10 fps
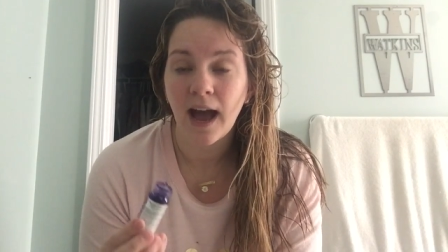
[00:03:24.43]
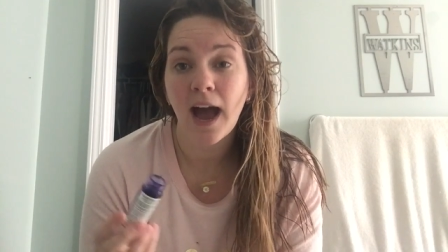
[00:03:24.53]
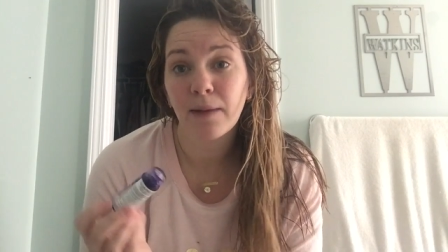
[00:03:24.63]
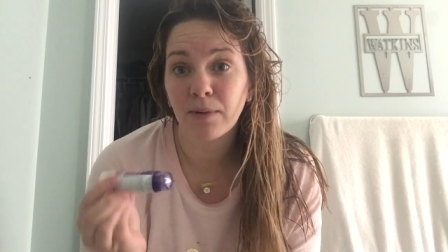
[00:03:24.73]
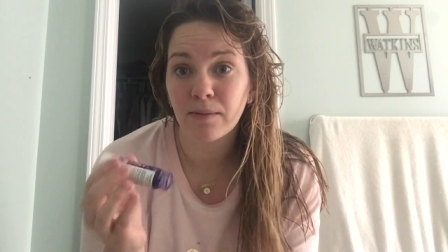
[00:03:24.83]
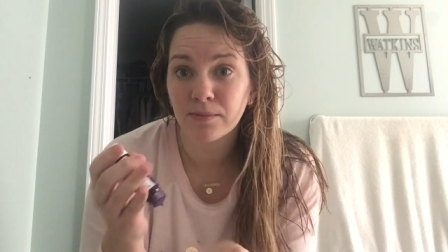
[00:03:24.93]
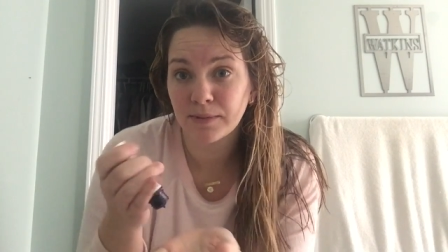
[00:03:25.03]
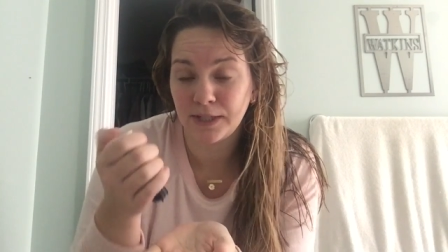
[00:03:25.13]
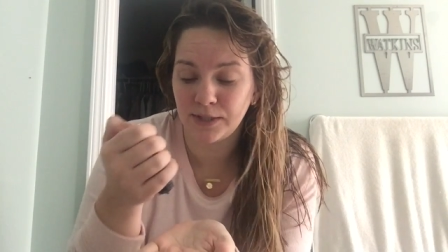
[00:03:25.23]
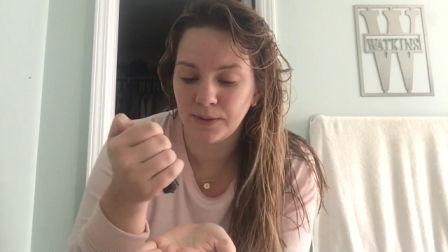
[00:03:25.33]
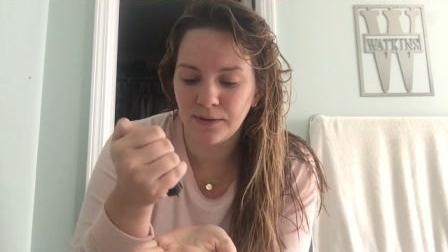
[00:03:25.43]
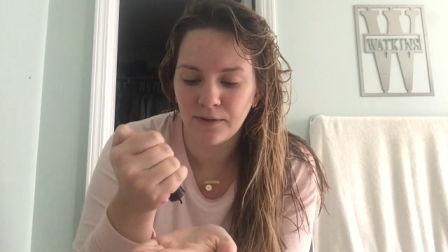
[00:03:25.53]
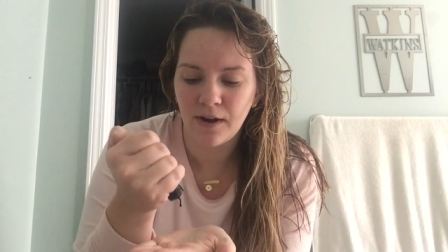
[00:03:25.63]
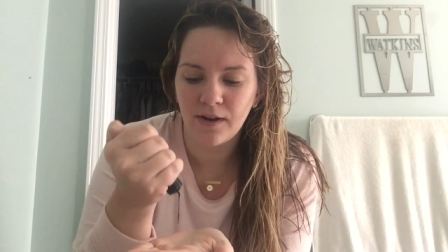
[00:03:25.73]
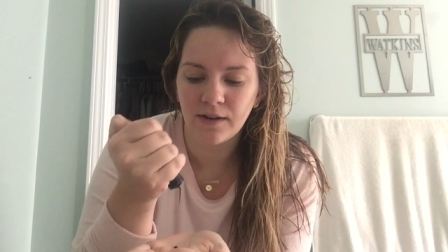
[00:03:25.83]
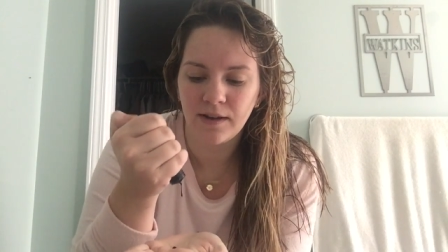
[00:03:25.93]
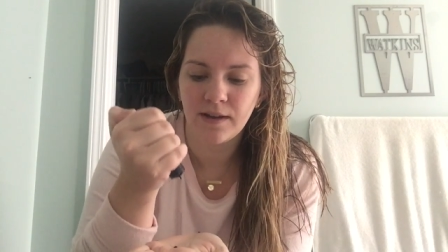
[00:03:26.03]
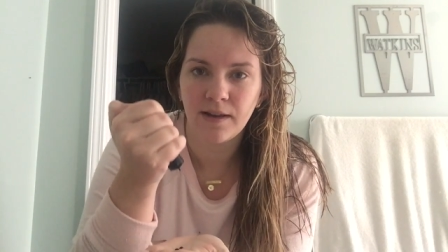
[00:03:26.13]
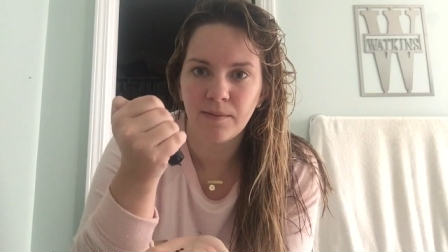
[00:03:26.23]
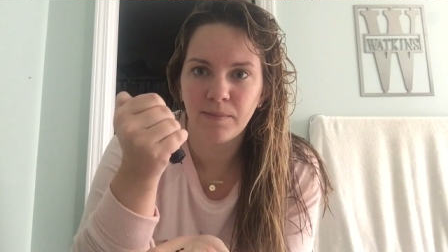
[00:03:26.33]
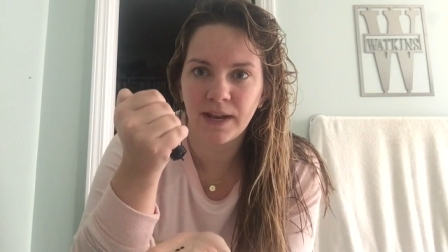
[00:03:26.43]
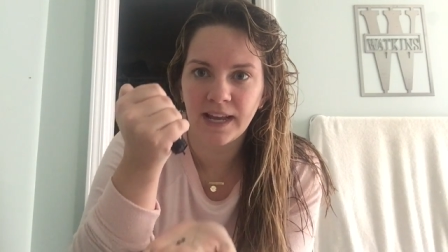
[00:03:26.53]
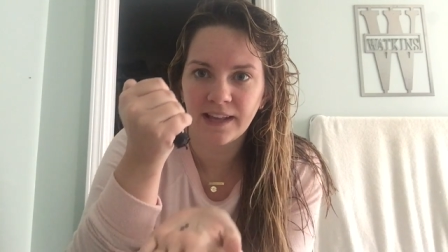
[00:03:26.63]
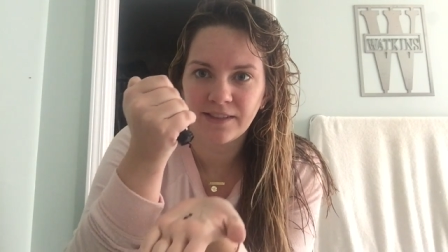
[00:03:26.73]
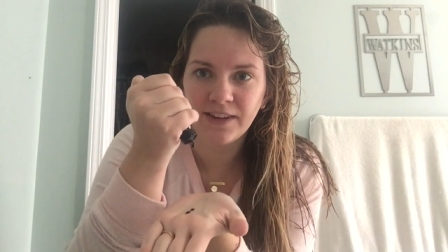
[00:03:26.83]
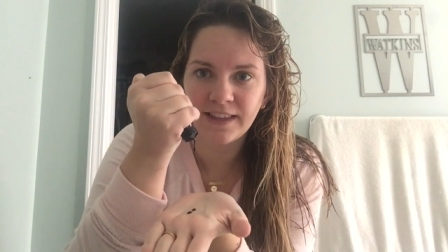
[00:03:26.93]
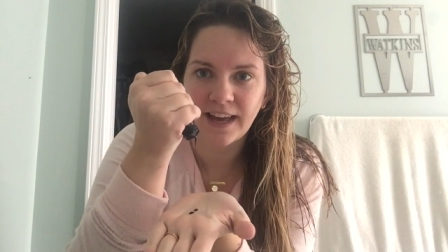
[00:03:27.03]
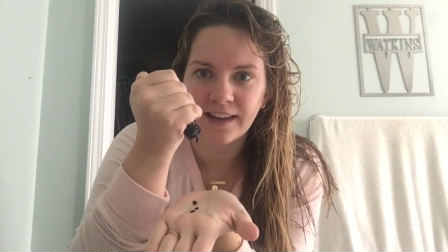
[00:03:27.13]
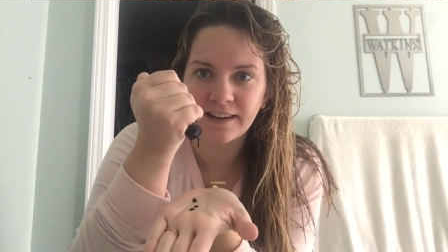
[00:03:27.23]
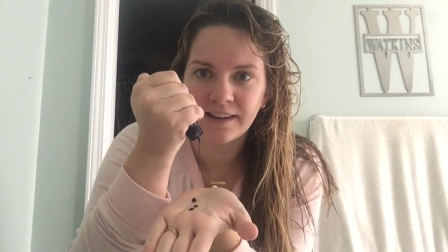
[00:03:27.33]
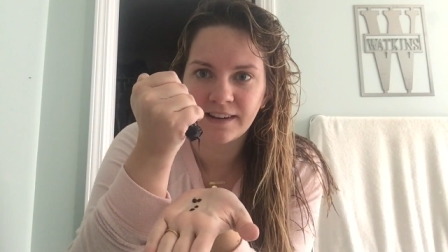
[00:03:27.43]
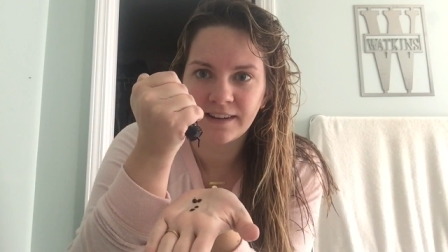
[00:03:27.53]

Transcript: I probably do it wrong but it, look at that.